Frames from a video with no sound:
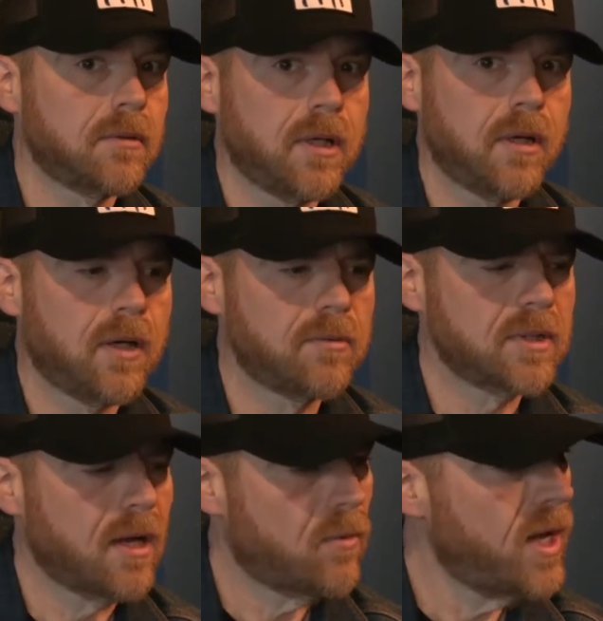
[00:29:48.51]
You know, I was
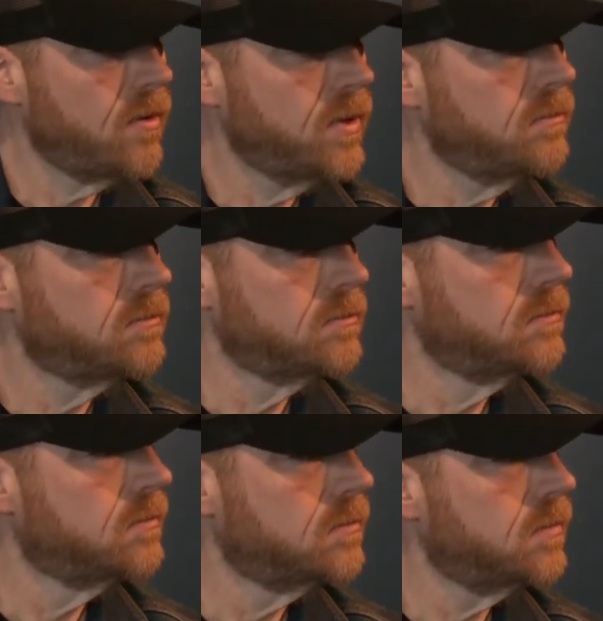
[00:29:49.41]
like, wow, we,
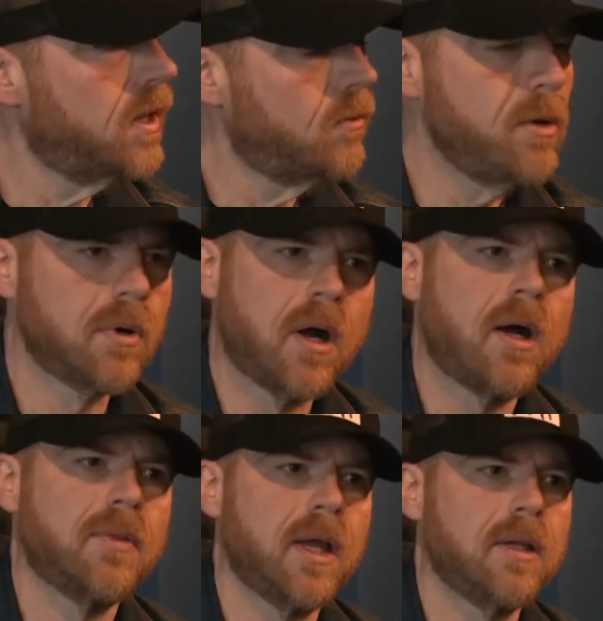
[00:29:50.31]
you know, we were
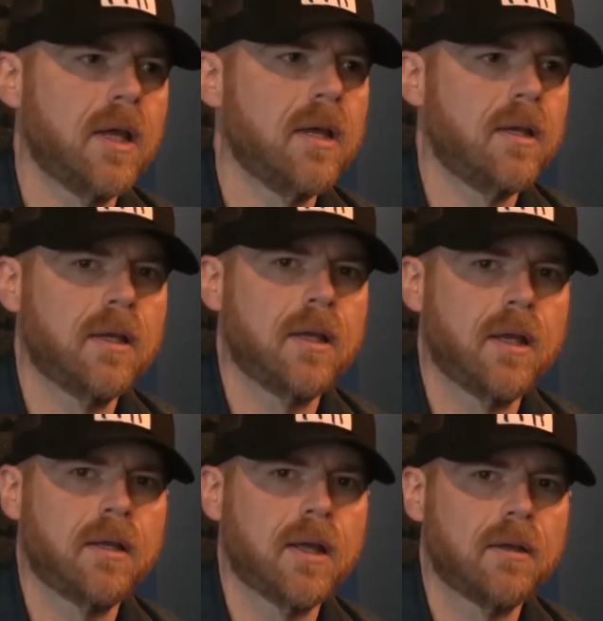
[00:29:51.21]
on that day,
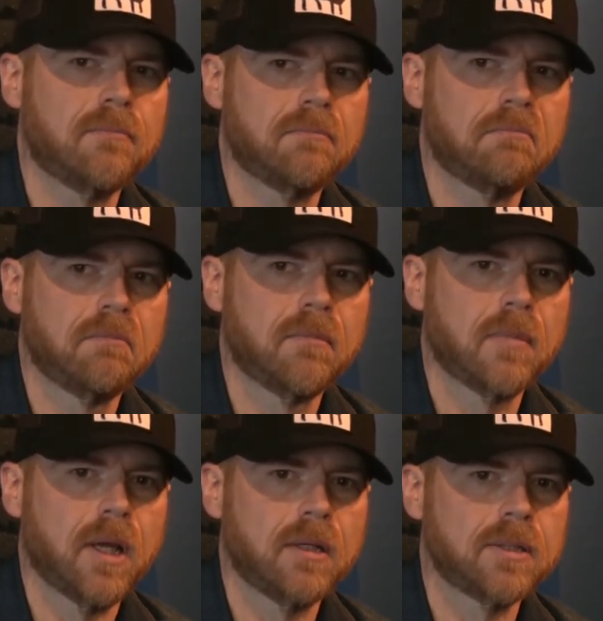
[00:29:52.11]
and and
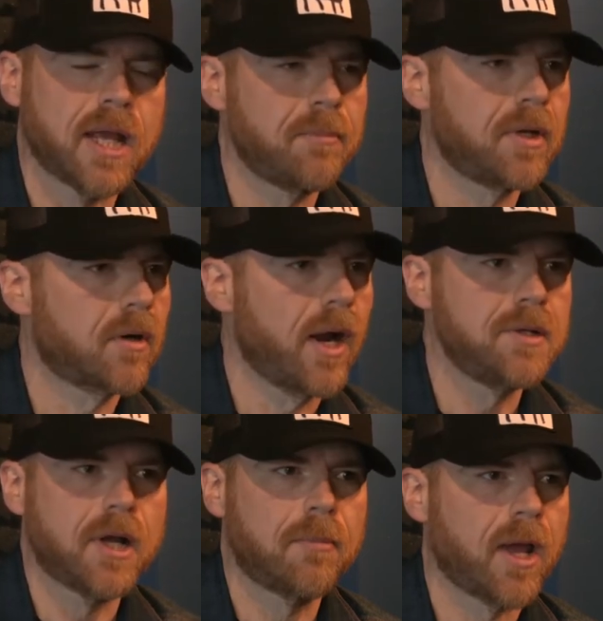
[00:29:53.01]
and, Sam did a great
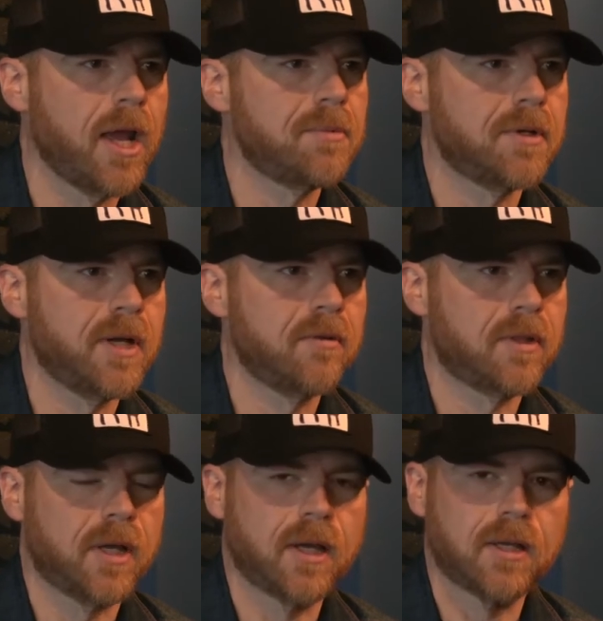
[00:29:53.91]
job capturing
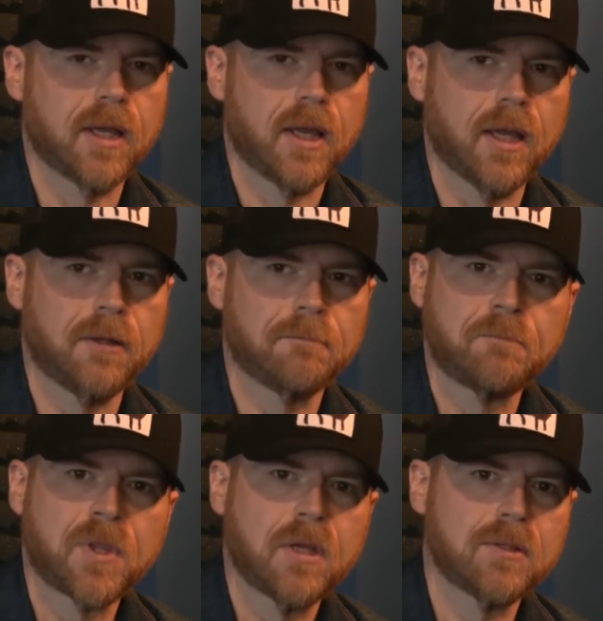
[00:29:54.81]
everything. And
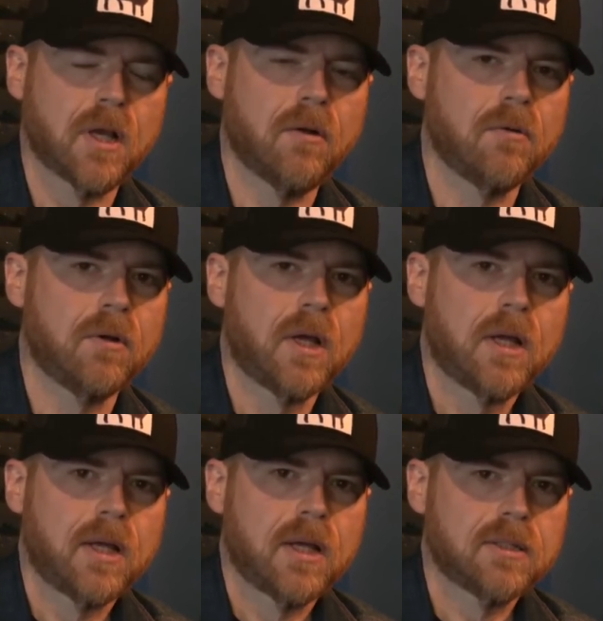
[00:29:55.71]
so
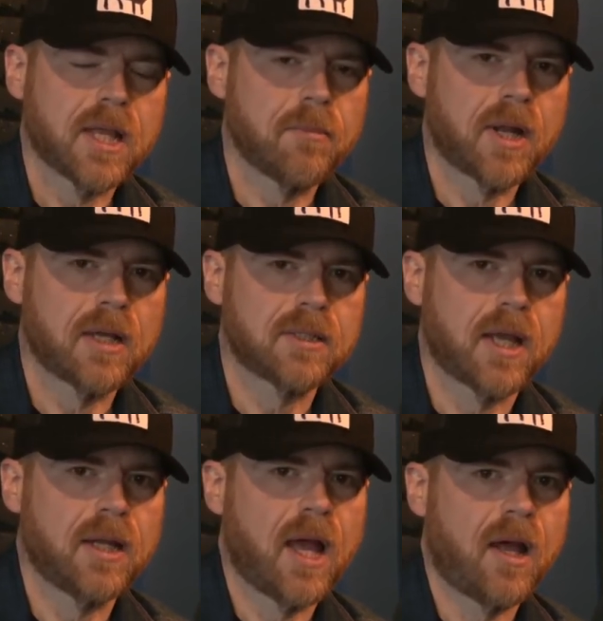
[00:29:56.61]
Sam and I
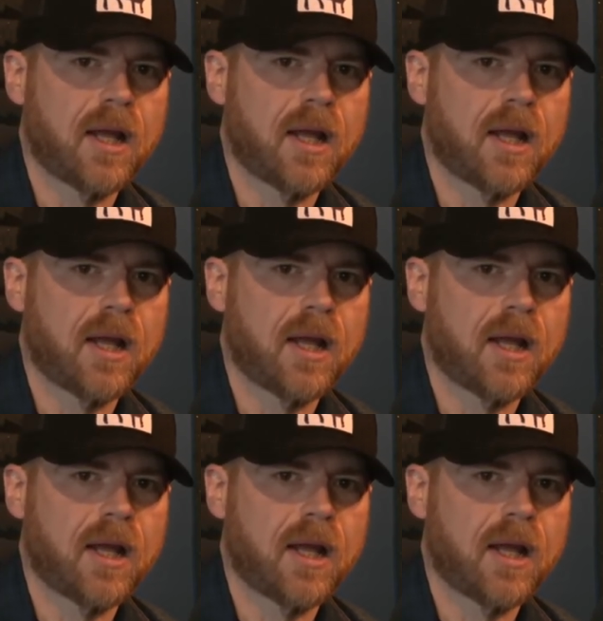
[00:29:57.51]
sat down.